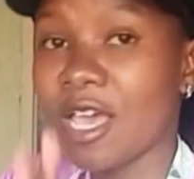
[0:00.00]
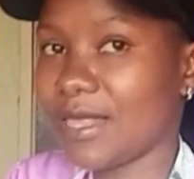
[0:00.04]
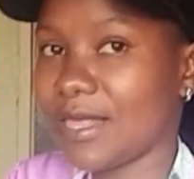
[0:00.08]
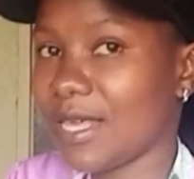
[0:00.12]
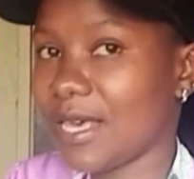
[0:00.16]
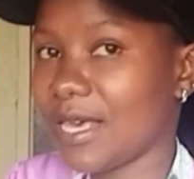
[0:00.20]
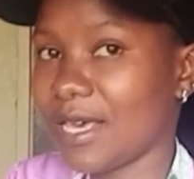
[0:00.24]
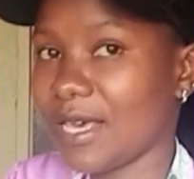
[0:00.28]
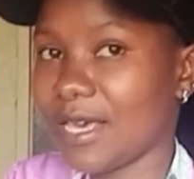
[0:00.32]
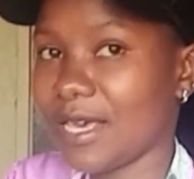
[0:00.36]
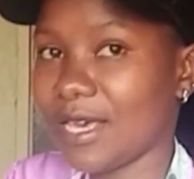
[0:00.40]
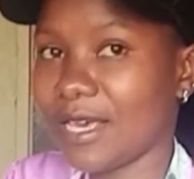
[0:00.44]

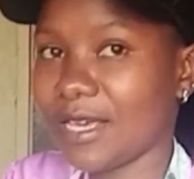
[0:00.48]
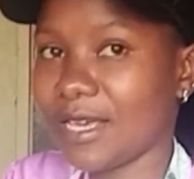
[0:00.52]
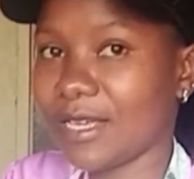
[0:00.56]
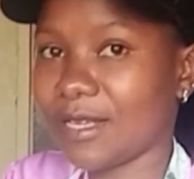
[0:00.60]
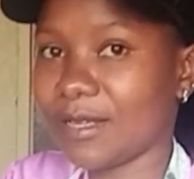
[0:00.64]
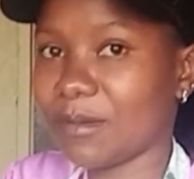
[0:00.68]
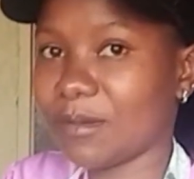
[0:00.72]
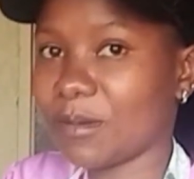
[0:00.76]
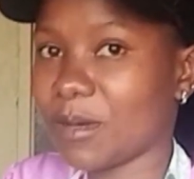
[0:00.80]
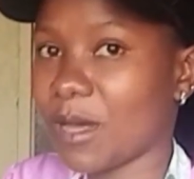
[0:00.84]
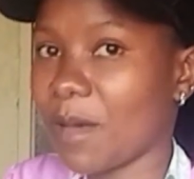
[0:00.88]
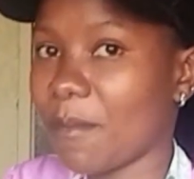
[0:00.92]

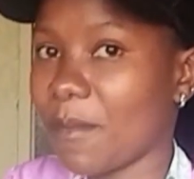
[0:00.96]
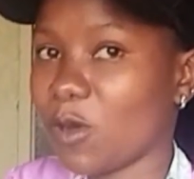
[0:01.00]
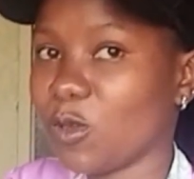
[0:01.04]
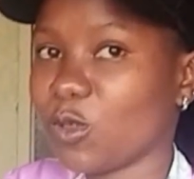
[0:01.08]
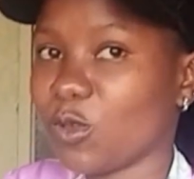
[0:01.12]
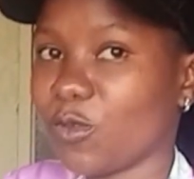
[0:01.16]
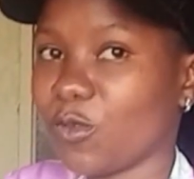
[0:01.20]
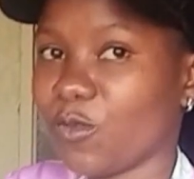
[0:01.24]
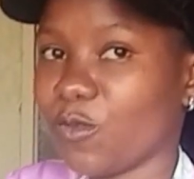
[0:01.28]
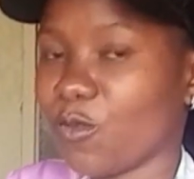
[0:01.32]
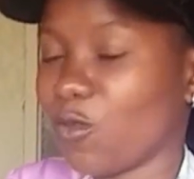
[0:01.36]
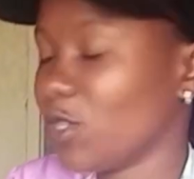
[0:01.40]
the amount
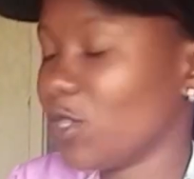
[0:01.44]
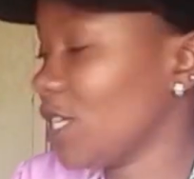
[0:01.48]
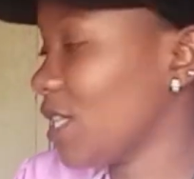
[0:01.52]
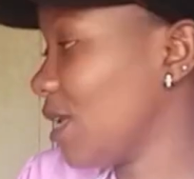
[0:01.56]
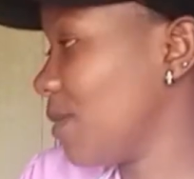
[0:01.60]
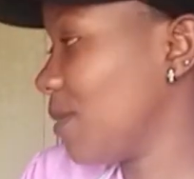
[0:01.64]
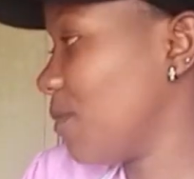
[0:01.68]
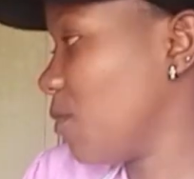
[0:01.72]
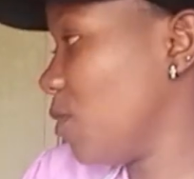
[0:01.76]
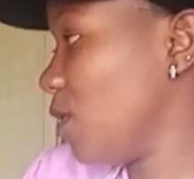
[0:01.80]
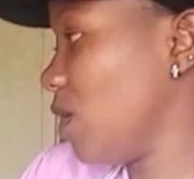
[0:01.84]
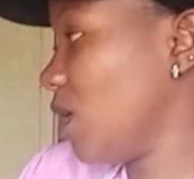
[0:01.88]
of water
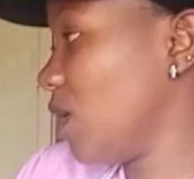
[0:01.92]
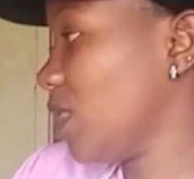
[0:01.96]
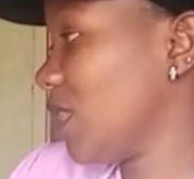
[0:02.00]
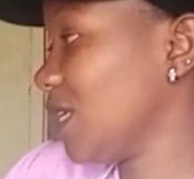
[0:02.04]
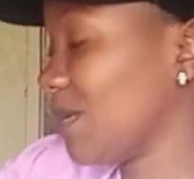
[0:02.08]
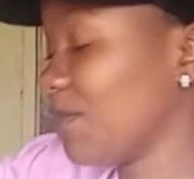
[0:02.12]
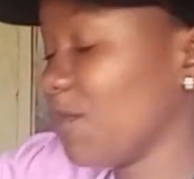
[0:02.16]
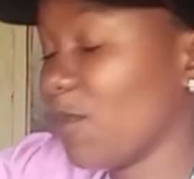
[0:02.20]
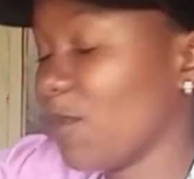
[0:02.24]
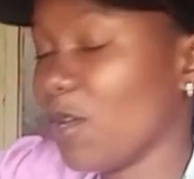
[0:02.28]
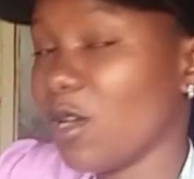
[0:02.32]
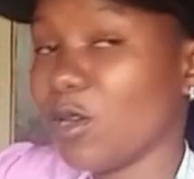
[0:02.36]
that
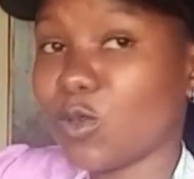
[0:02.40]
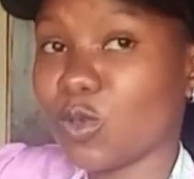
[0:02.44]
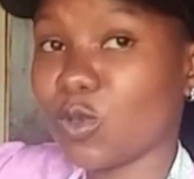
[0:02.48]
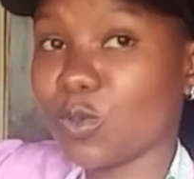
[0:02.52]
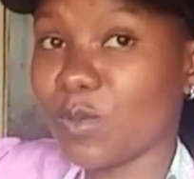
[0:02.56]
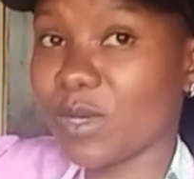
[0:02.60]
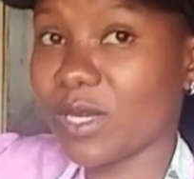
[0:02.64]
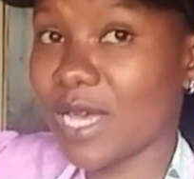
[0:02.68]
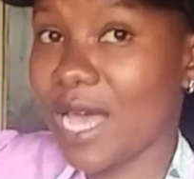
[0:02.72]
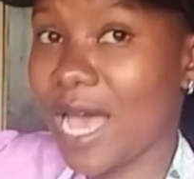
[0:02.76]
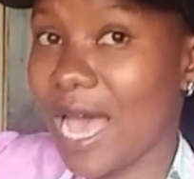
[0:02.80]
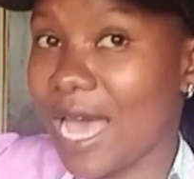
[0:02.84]
I'm going to
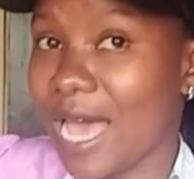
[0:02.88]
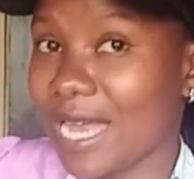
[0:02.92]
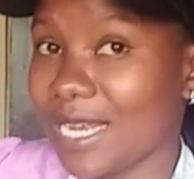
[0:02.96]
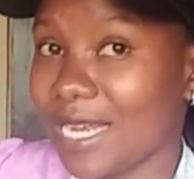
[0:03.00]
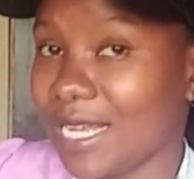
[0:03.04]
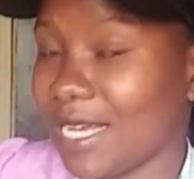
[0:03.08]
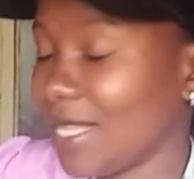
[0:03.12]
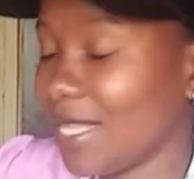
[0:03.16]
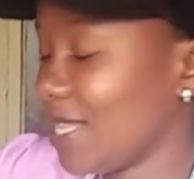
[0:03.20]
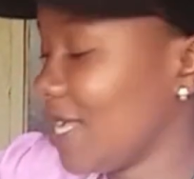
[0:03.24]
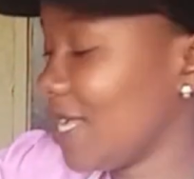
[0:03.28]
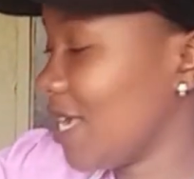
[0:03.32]
be
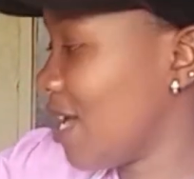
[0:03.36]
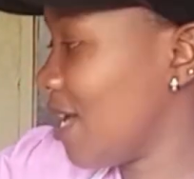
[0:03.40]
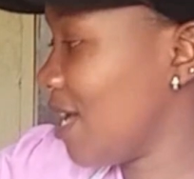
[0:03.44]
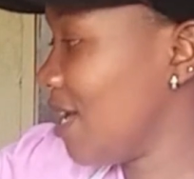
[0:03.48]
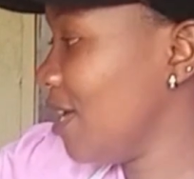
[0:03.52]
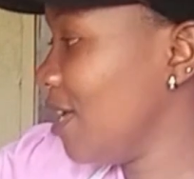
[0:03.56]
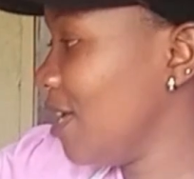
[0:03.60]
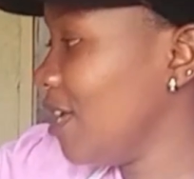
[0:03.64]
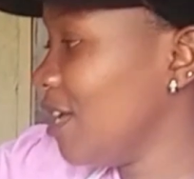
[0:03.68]
adding there.